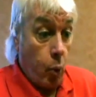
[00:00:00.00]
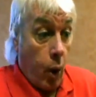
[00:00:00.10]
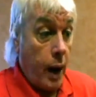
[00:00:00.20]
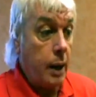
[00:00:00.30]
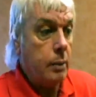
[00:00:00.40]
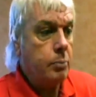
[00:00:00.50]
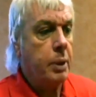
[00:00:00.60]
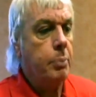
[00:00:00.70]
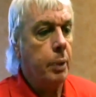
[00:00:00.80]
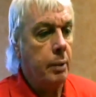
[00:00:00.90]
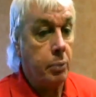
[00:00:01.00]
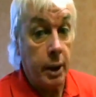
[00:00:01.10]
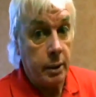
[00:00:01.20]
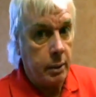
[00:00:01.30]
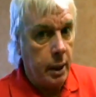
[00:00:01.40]
while people in
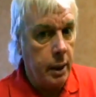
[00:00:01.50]
Britain